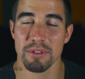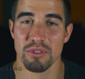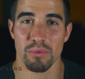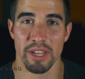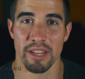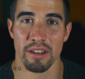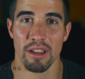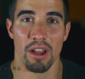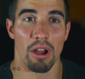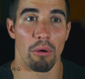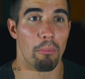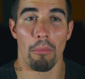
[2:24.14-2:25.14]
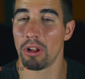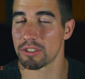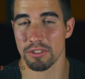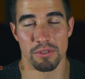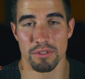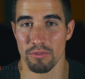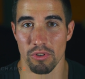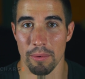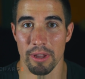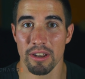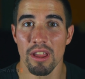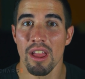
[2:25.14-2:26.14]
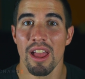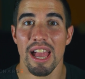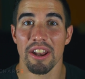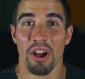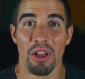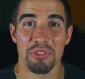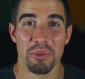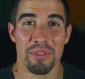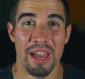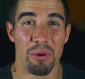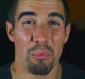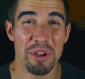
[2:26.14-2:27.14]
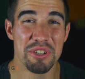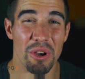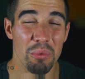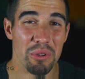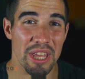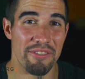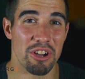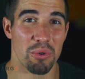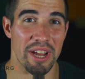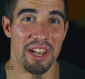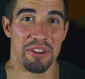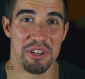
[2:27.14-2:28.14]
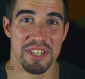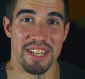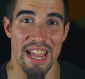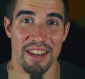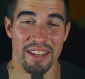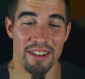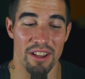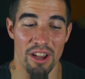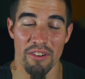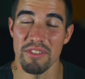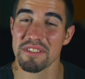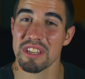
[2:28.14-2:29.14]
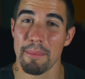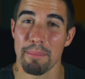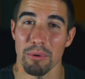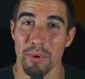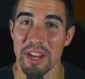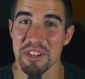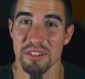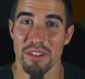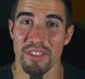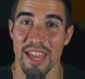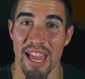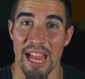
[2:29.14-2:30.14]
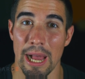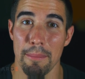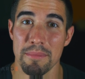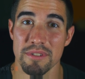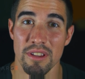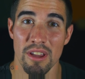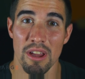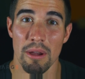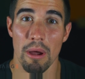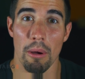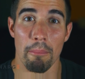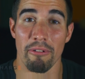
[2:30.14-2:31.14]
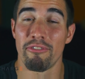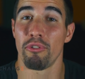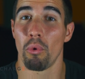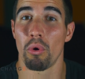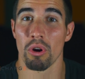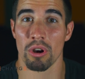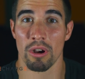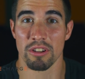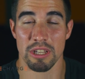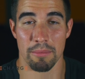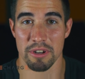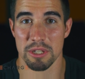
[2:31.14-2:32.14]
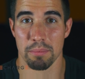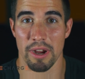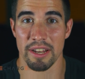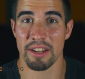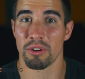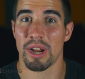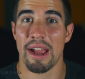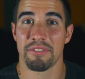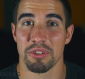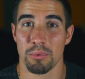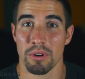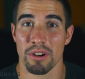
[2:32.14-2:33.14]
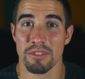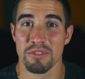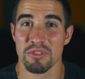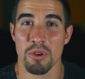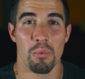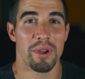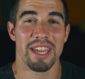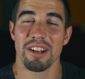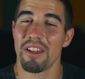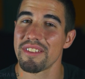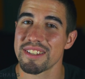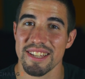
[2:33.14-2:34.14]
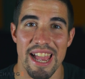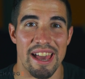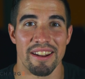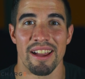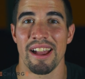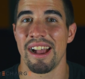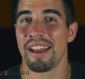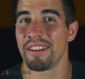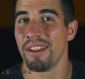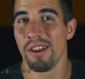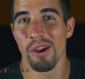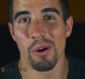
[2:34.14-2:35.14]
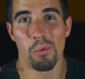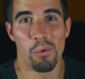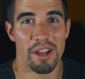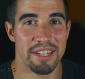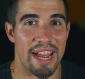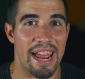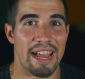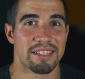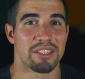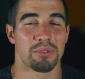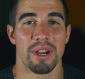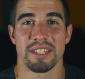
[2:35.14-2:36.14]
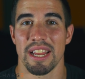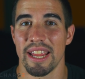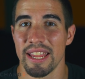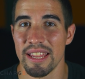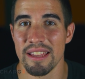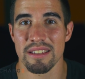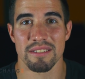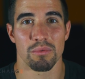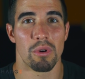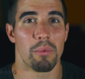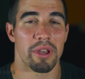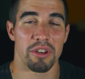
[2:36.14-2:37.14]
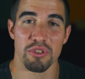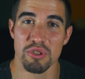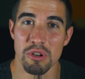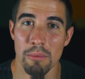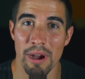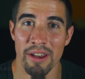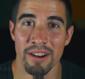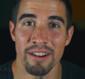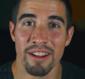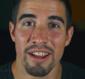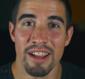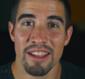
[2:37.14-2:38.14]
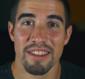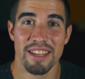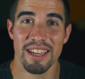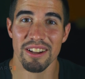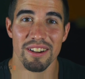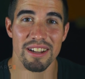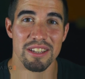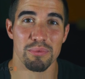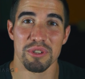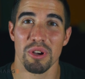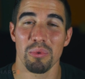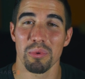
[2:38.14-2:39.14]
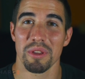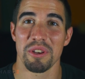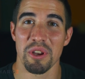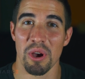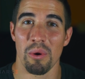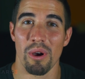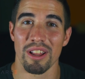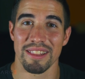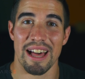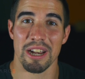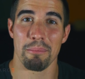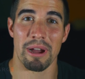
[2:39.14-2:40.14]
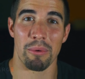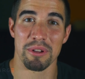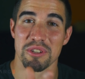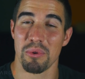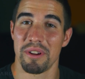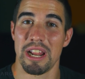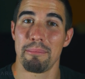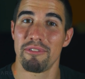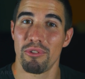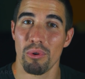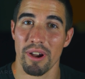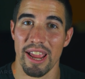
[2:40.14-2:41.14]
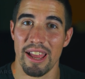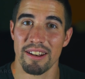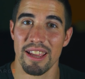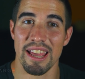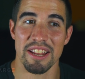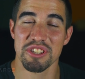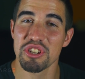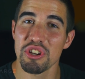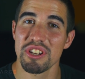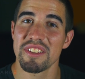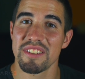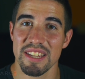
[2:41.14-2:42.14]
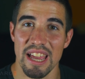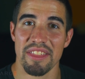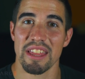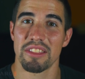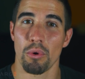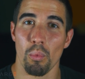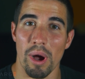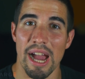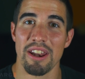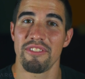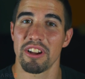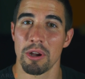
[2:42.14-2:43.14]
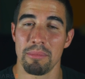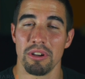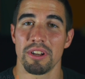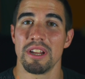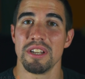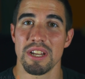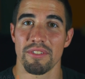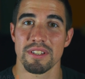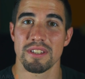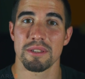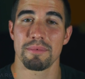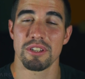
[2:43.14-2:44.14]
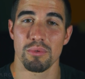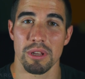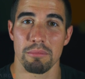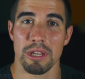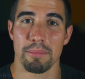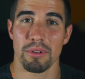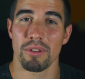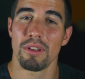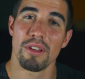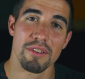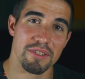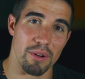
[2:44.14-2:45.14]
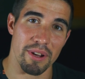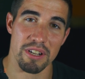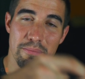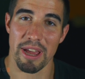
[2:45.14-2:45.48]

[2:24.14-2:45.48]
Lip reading: between multitudes of women, and also that we don't really have a great understanding of the separation of the abs before someone is pregnant or afterwards. So when we get all this data on what diastasis recti is and what we can do about it, the kicker is we don't really know a lot about what's going on beforehand. And it's good to see, I think, the wide variability and differences between people. So here's